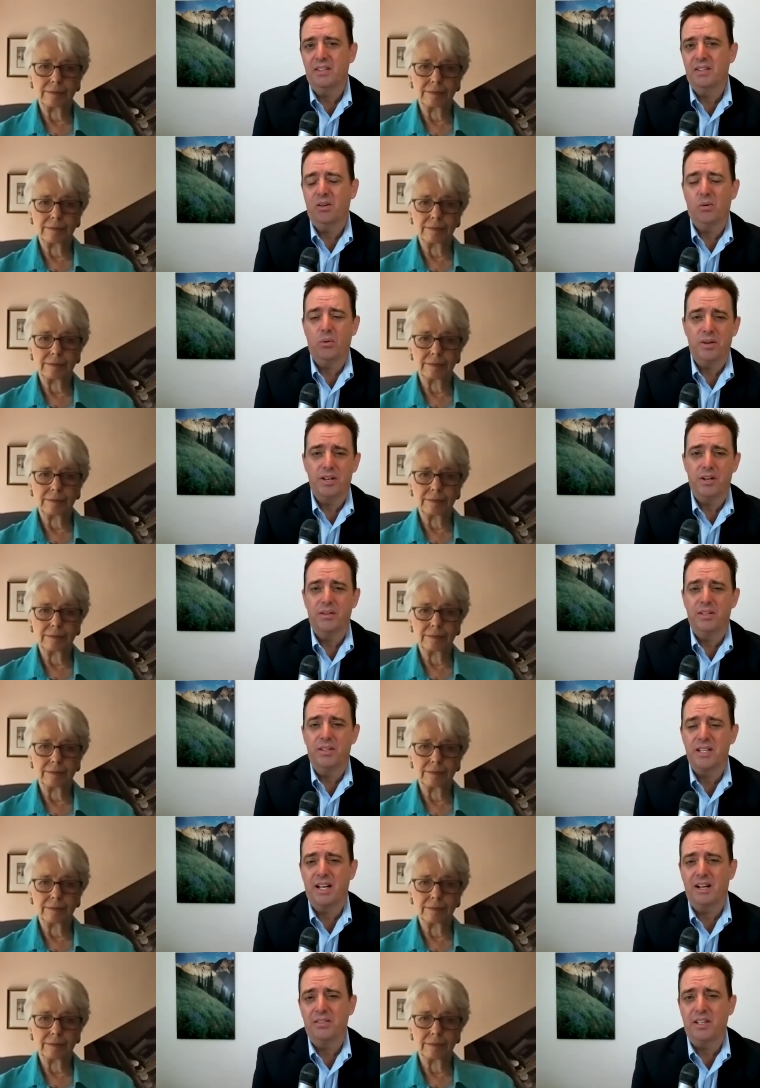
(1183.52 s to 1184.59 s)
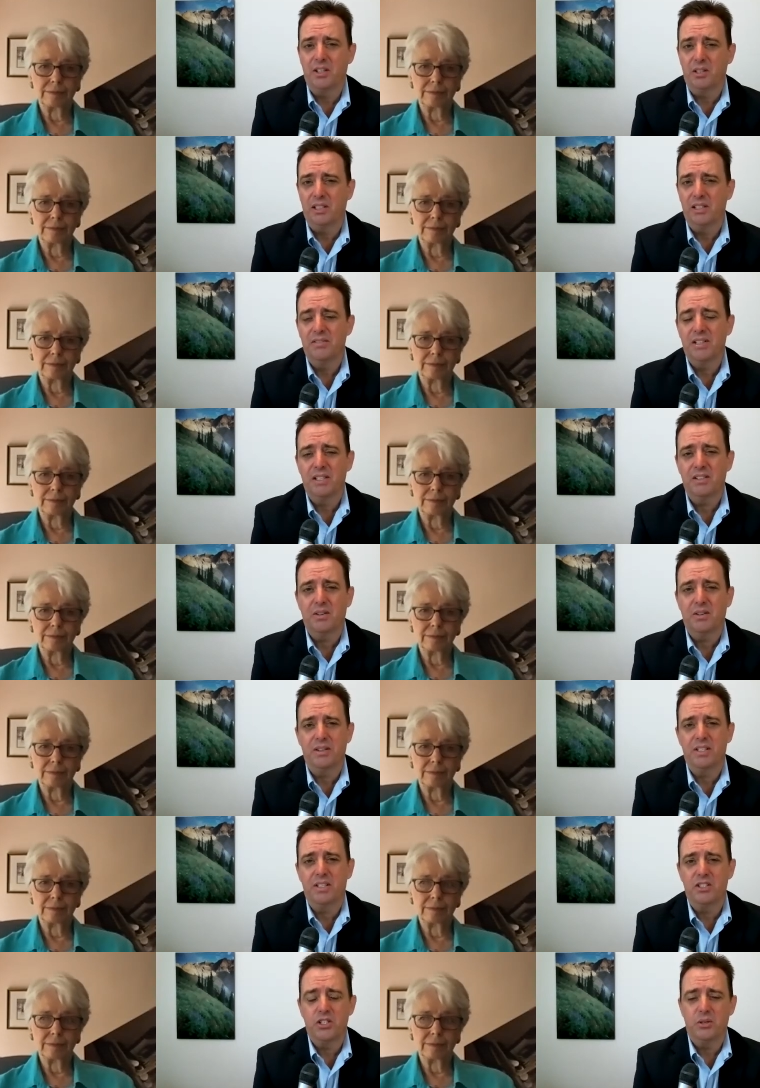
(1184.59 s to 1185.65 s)
Speaker 1: in or near the town that you lived
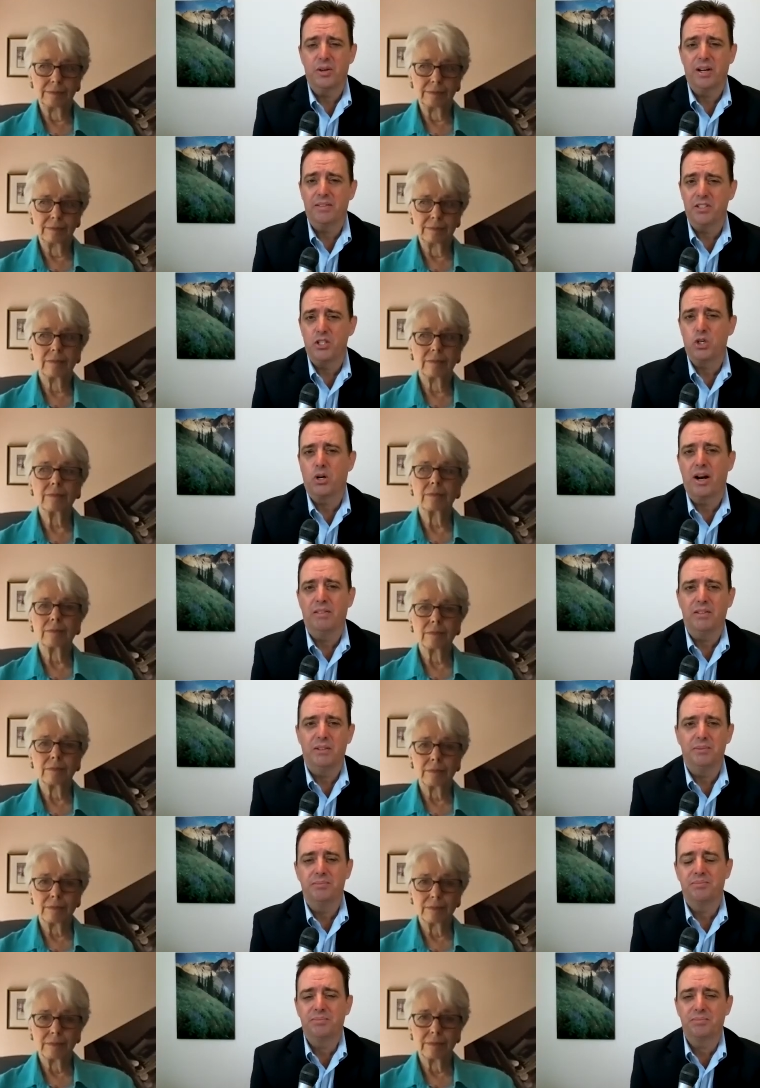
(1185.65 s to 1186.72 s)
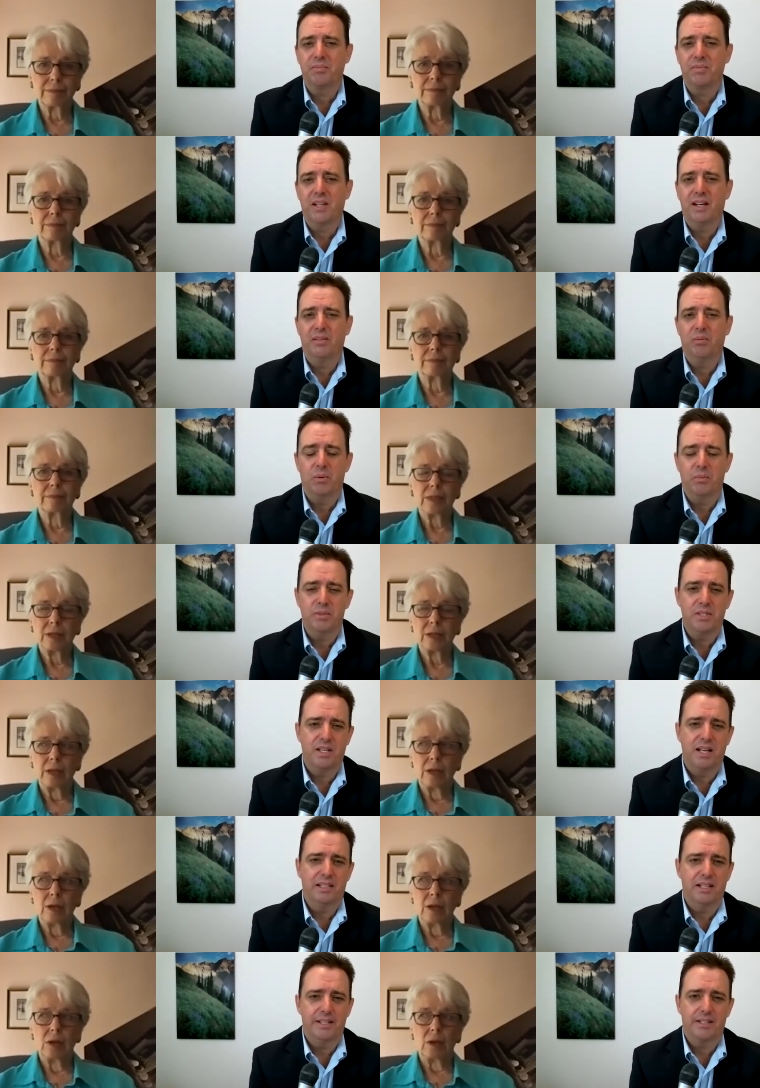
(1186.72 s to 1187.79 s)
in, or did you have to travel? And
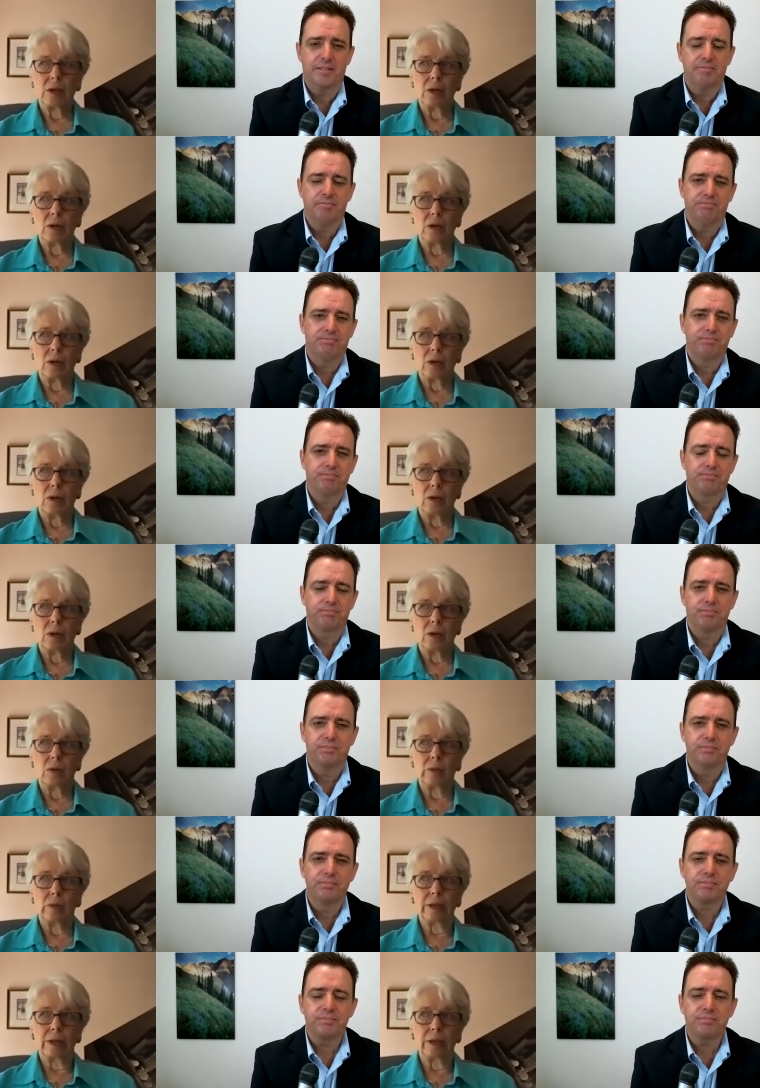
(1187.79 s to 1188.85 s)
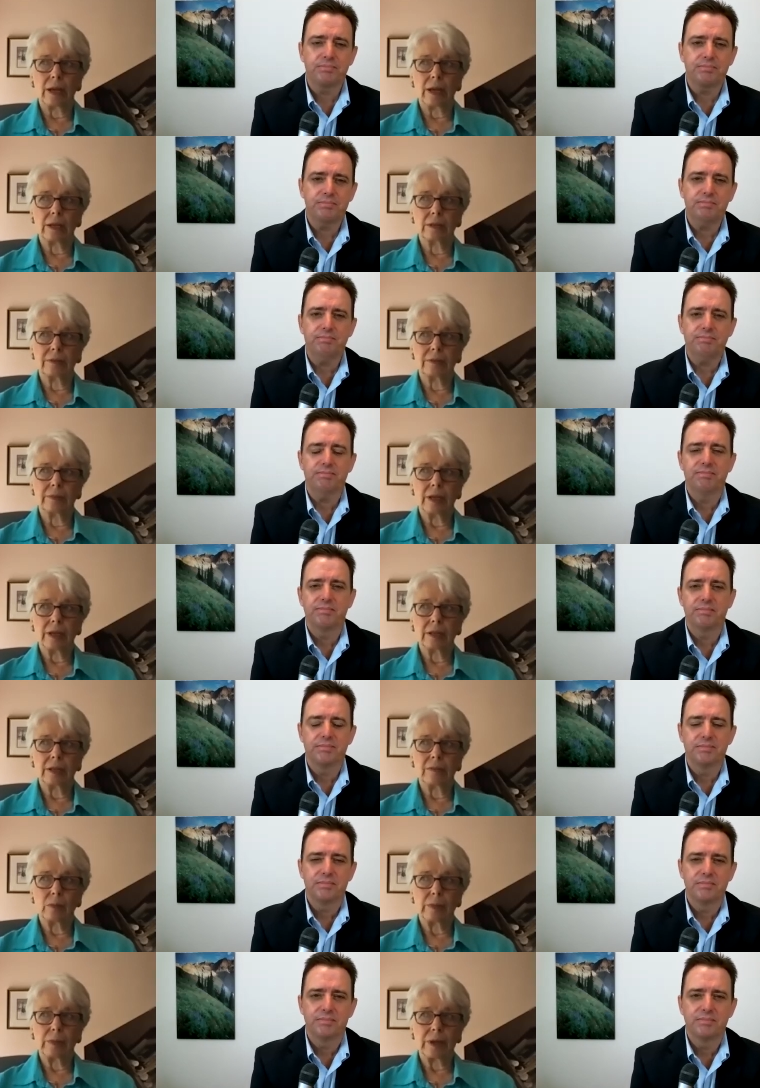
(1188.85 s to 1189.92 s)
what was that like?
Speaker 2: Well, I,
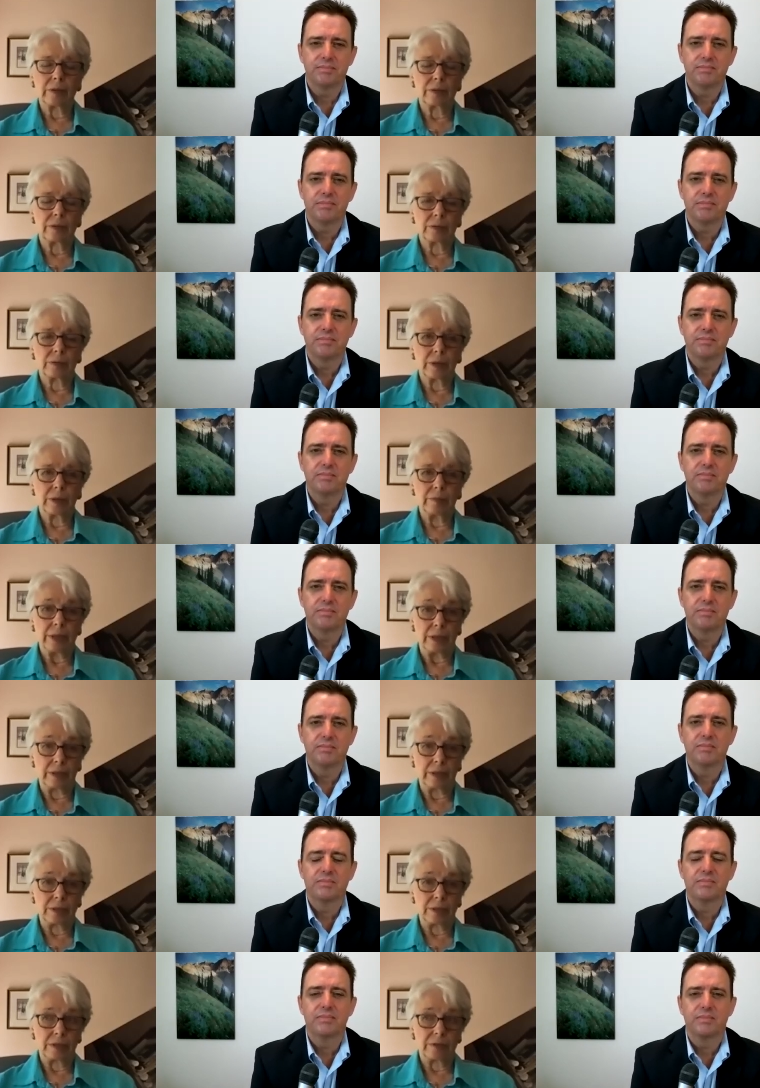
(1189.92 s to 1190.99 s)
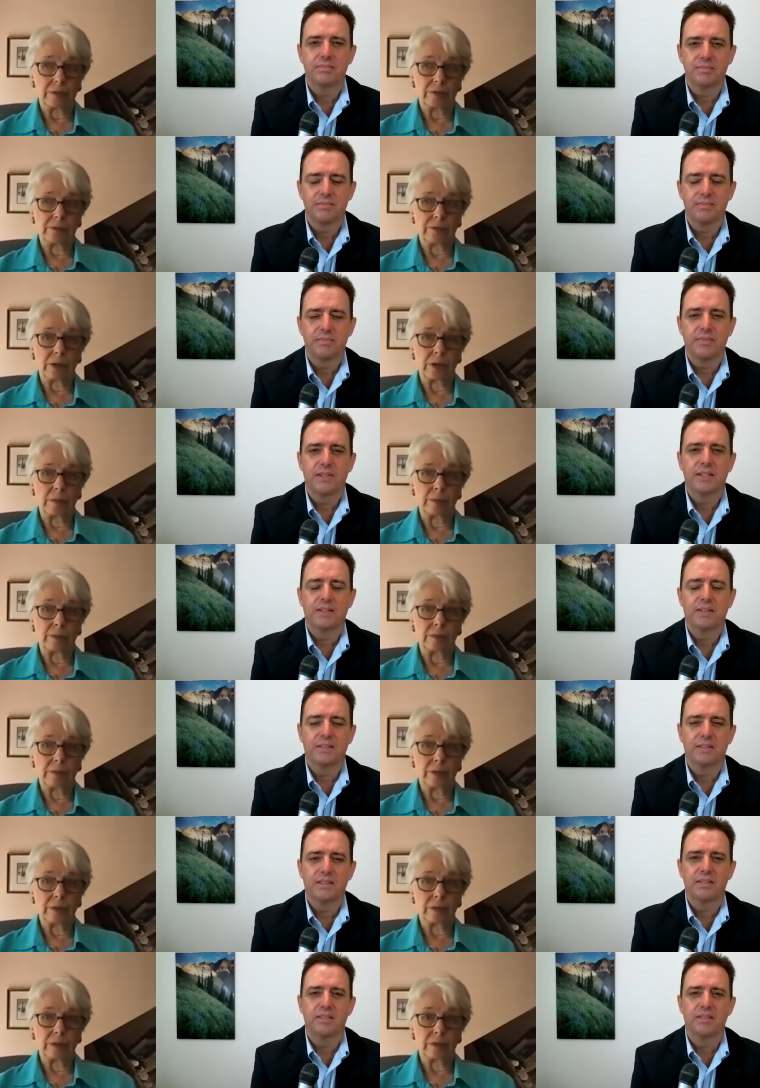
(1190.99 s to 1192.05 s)
I live about 30 minutes
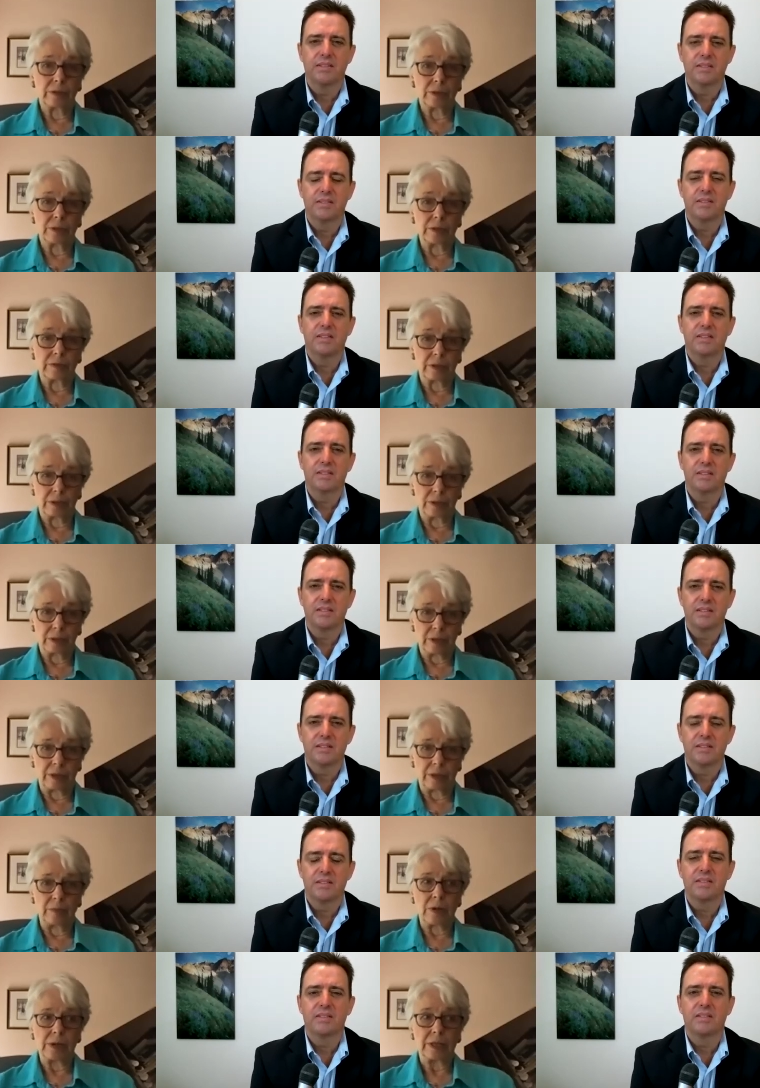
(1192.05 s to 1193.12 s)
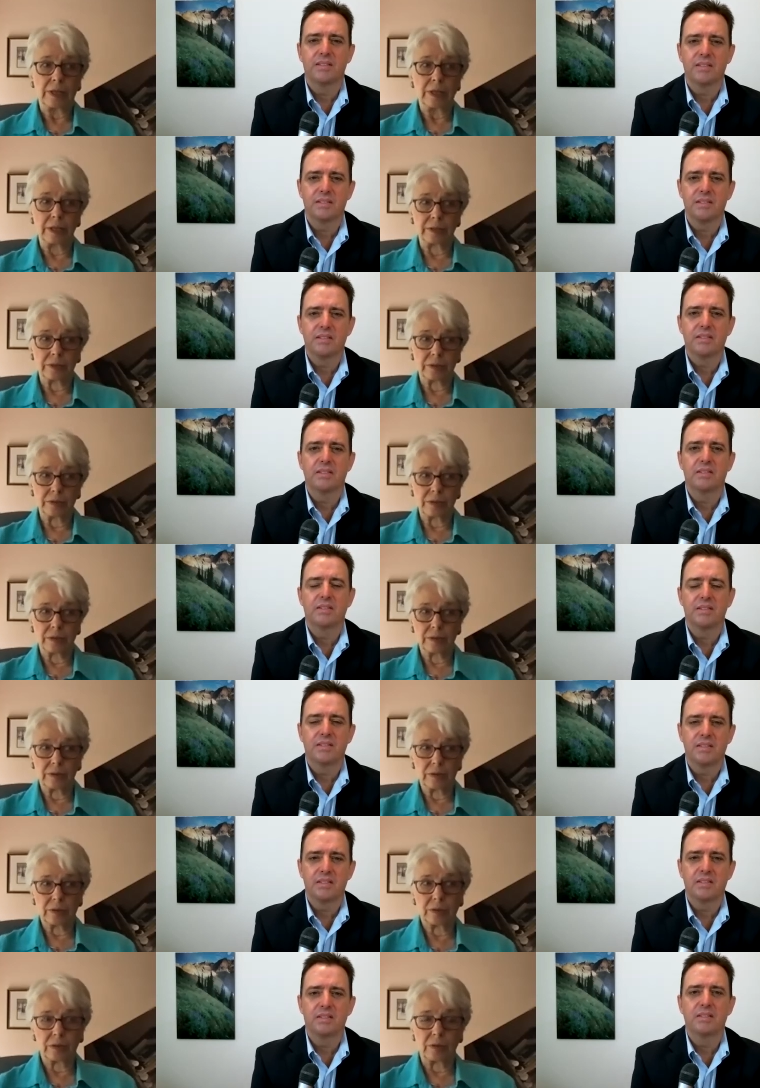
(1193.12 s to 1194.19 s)
from the University of Kentucky Markey Cancer
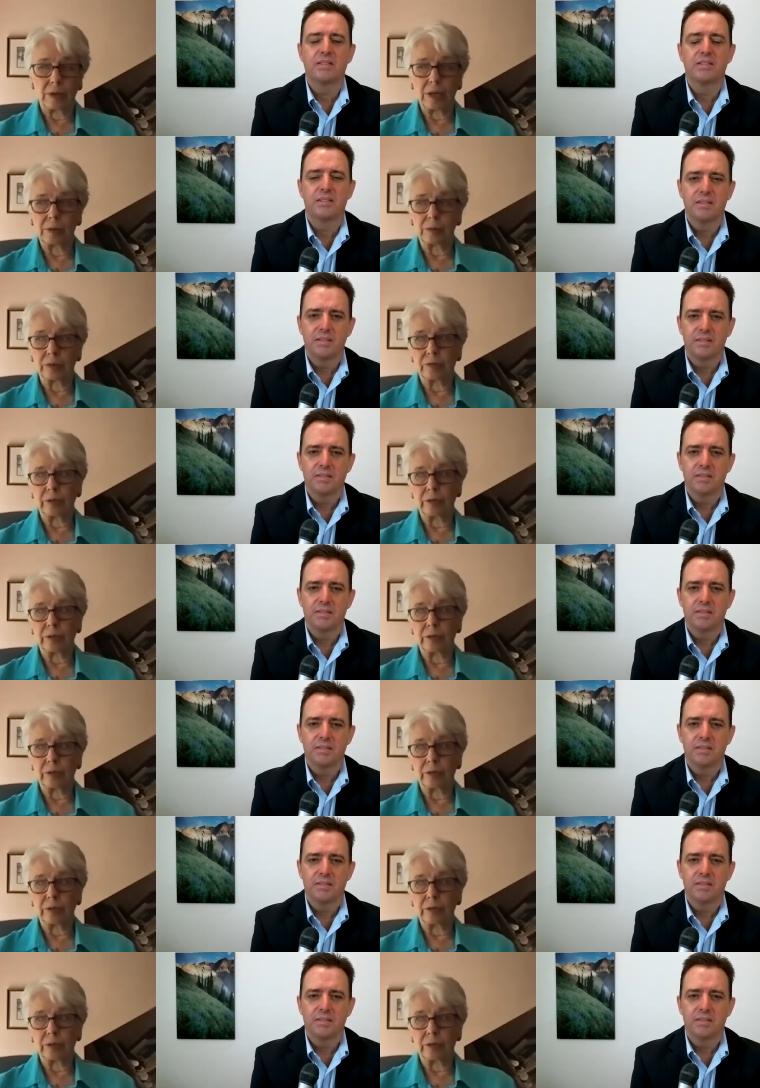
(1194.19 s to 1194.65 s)
Center. So I